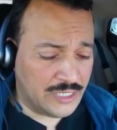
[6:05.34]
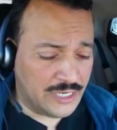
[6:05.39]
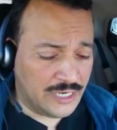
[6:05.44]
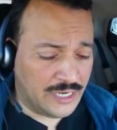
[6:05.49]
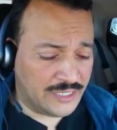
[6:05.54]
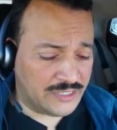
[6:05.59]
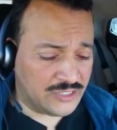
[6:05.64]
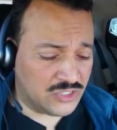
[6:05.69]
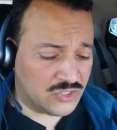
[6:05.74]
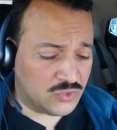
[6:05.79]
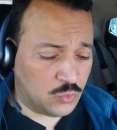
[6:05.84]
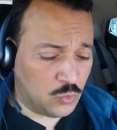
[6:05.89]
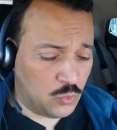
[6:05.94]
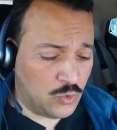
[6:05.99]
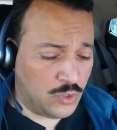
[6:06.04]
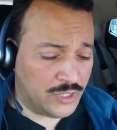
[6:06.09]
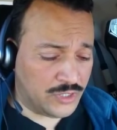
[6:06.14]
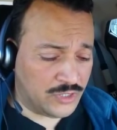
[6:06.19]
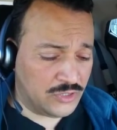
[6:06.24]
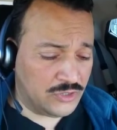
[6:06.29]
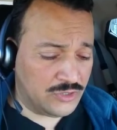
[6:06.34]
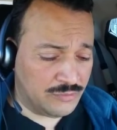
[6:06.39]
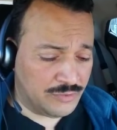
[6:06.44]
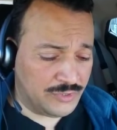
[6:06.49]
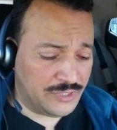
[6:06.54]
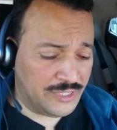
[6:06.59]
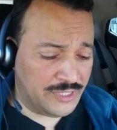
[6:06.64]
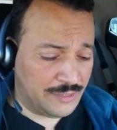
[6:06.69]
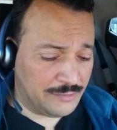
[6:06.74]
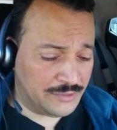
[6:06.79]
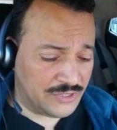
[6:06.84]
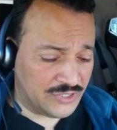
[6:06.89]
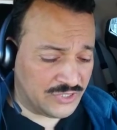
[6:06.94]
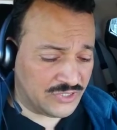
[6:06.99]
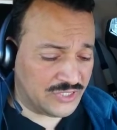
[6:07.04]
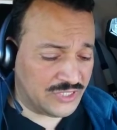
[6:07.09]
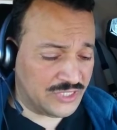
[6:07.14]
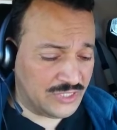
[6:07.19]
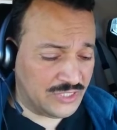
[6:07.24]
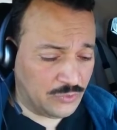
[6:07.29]
I just want you to be able to
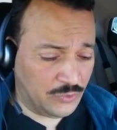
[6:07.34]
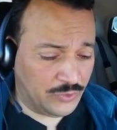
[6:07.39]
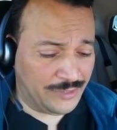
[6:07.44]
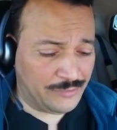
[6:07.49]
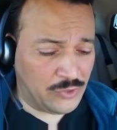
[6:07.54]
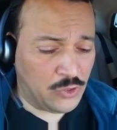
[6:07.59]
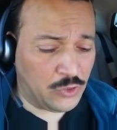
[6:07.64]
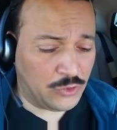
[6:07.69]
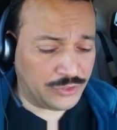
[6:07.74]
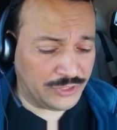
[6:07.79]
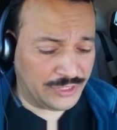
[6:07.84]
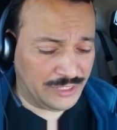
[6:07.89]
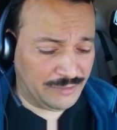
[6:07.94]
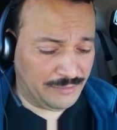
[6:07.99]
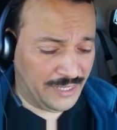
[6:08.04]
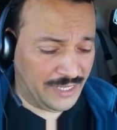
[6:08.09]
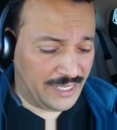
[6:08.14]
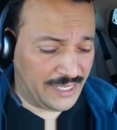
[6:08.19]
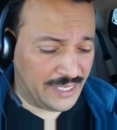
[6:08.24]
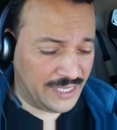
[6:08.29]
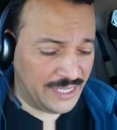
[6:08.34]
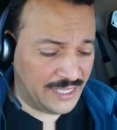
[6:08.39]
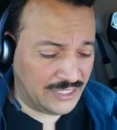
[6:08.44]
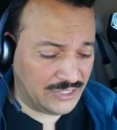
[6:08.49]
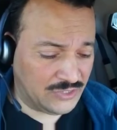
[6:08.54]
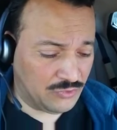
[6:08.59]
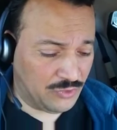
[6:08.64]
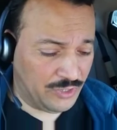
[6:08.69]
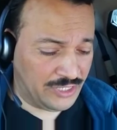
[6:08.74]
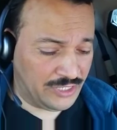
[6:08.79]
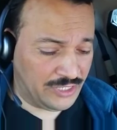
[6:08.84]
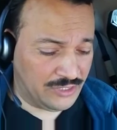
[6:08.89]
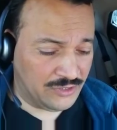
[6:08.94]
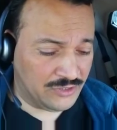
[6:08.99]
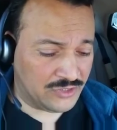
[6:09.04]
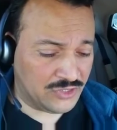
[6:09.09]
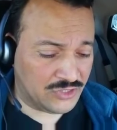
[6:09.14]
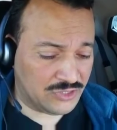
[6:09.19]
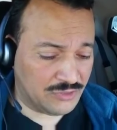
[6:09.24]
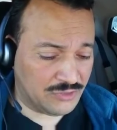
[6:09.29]
see what I'm holding in my hands right here.
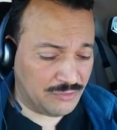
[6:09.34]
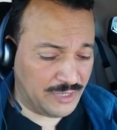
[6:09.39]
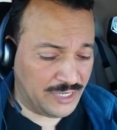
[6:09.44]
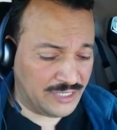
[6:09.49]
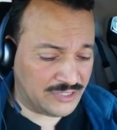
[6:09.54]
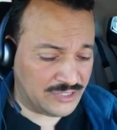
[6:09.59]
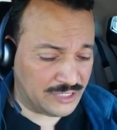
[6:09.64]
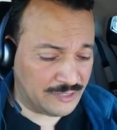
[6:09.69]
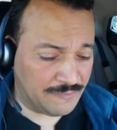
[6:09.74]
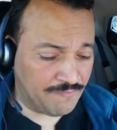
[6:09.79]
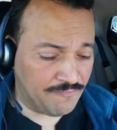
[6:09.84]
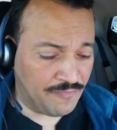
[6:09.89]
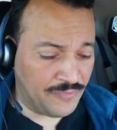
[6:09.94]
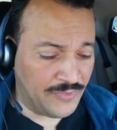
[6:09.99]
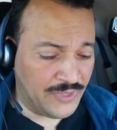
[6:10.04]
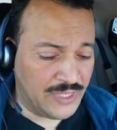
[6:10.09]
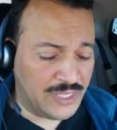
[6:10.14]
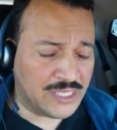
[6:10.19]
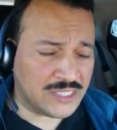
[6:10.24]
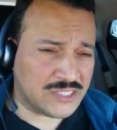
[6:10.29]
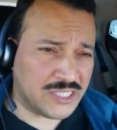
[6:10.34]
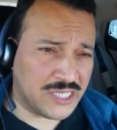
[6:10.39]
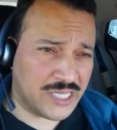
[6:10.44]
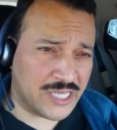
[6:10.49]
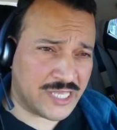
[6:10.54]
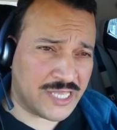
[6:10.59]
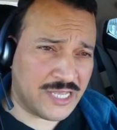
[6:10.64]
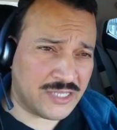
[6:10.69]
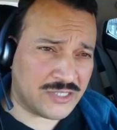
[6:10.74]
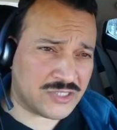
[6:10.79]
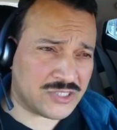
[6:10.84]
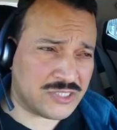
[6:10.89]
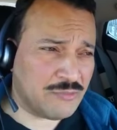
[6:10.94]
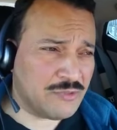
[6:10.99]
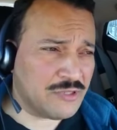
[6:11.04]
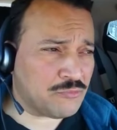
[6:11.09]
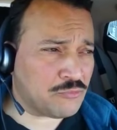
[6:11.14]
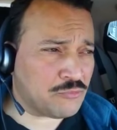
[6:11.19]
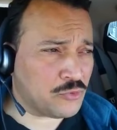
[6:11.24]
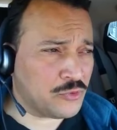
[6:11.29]
It's just amazing. Check out some
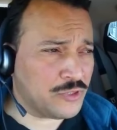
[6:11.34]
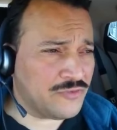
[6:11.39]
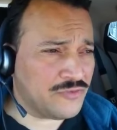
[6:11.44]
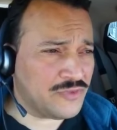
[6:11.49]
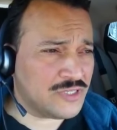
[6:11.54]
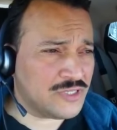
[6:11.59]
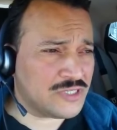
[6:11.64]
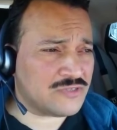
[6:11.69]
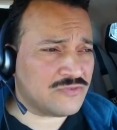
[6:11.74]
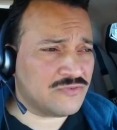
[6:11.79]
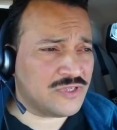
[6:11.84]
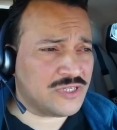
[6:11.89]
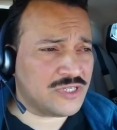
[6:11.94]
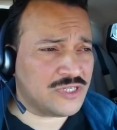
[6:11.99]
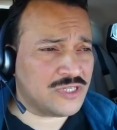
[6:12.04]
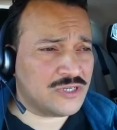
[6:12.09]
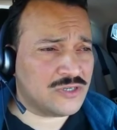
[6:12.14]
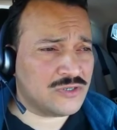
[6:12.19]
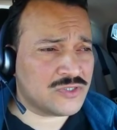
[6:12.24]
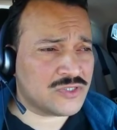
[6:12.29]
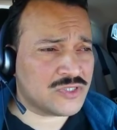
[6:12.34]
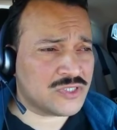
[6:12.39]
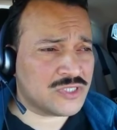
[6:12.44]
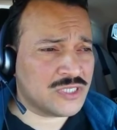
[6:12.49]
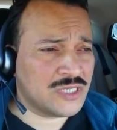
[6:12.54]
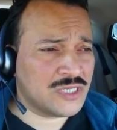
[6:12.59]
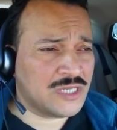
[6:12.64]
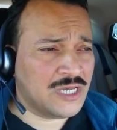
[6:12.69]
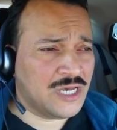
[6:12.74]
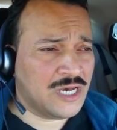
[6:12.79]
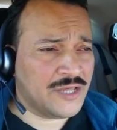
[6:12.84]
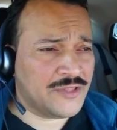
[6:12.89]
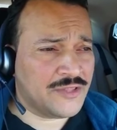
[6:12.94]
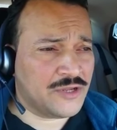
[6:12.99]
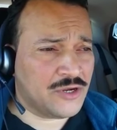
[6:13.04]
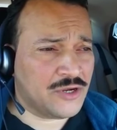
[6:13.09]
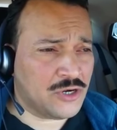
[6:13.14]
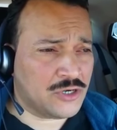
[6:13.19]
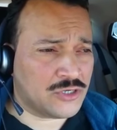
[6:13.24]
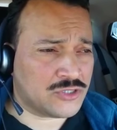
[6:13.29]
of the previous videos.
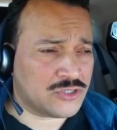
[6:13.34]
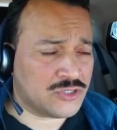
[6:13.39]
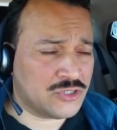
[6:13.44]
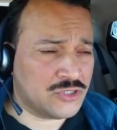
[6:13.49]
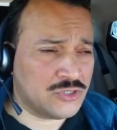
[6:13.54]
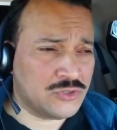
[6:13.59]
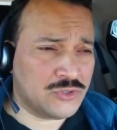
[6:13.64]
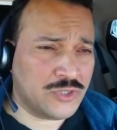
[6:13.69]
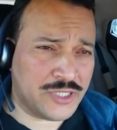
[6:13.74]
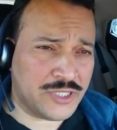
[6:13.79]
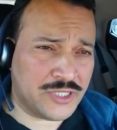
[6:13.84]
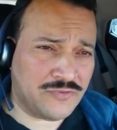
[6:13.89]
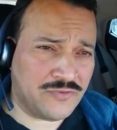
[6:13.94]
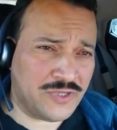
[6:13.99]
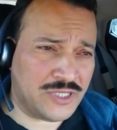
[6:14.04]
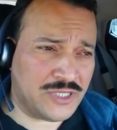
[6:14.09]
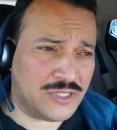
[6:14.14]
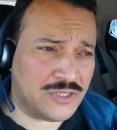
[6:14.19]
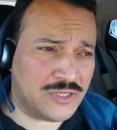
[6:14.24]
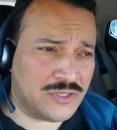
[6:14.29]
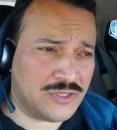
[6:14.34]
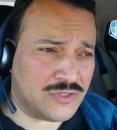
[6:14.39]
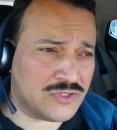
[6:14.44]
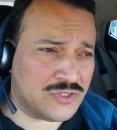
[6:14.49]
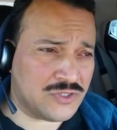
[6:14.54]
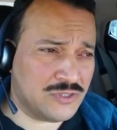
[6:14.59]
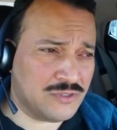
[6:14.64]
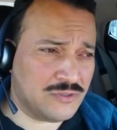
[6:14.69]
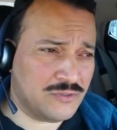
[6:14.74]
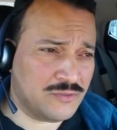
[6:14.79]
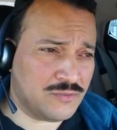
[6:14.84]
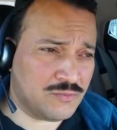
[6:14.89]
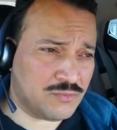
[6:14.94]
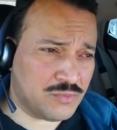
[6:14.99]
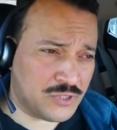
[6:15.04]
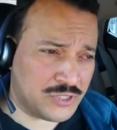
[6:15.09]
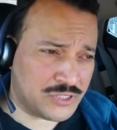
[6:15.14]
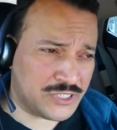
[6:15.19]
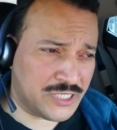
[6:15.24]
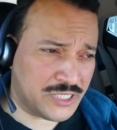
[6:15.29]
There are 2 other videos,
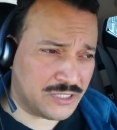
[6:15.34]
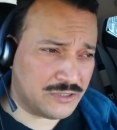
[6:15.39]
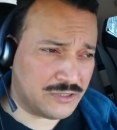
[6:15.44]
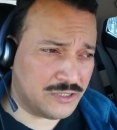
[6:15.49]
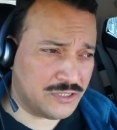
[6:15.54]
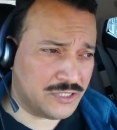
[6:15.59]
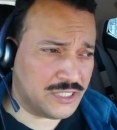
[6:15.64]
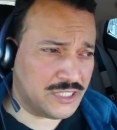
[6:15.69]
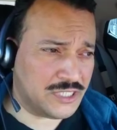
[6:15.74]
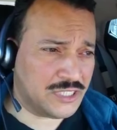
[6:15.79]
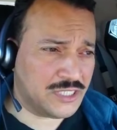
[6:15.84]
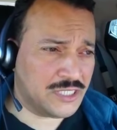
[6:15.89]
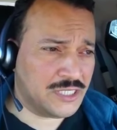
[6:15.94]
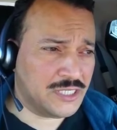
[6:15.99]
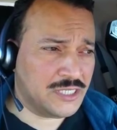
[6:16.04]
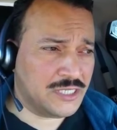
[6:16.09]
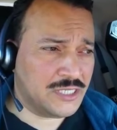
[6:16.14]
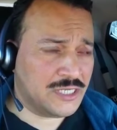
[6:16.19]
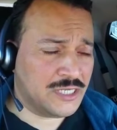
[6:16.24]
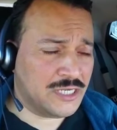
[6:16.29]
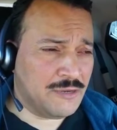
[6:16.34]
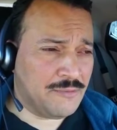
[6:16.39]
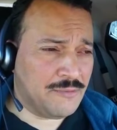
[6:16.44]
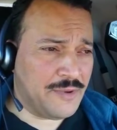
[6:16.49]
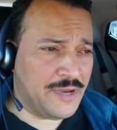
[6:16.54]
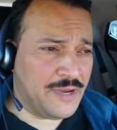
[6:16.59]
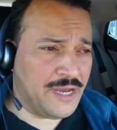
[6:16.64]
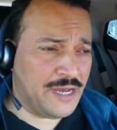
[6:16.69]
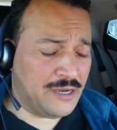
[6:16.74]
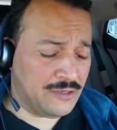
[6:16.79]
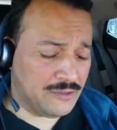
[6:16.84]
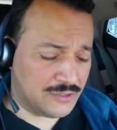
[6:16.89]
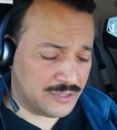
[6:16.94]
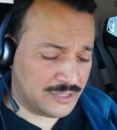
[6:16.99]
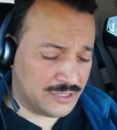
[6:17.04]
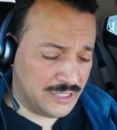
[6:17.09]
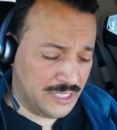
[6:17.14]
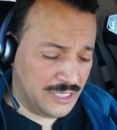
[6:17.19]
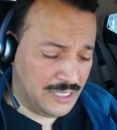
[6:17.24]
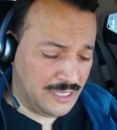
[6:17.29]
particularly
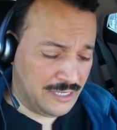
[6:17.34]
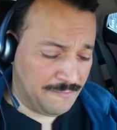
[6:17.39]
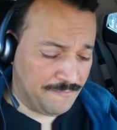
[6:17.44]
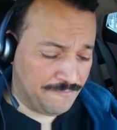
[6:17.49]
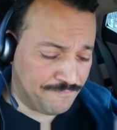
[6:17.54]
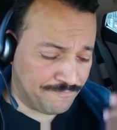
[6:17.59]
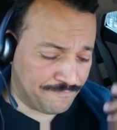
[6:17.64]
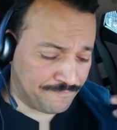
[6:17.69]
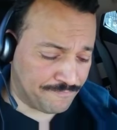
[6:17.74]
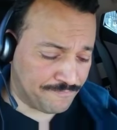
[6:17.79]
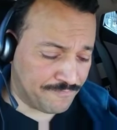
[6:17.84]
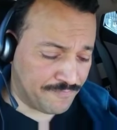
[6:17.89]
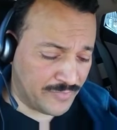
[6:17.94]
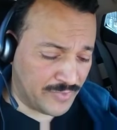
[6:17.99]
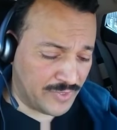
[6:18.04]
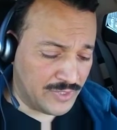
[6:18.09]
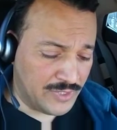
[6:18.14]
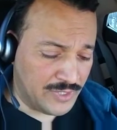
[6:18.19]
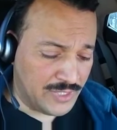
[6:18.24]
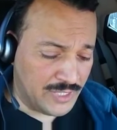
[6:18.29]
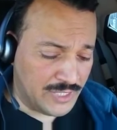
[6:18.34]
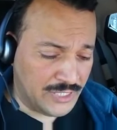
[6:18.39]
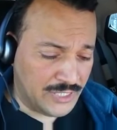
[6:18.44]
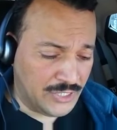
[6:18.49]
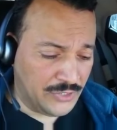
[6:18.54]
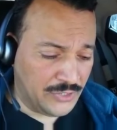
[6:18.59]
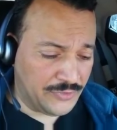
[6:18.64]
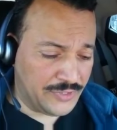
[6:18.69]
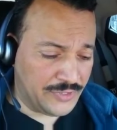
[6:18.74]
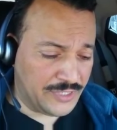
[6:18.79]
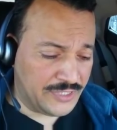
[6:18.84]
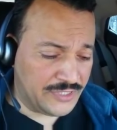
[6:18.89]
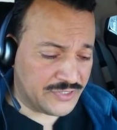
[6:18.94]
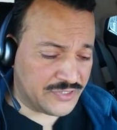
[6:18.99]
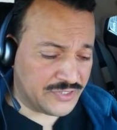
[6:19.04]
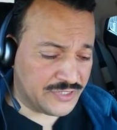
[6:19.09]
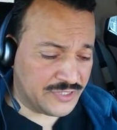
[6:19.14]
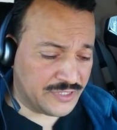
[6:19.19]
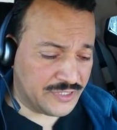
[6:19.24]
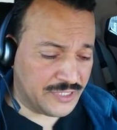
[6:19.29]
about, you know,
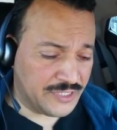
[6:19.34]
these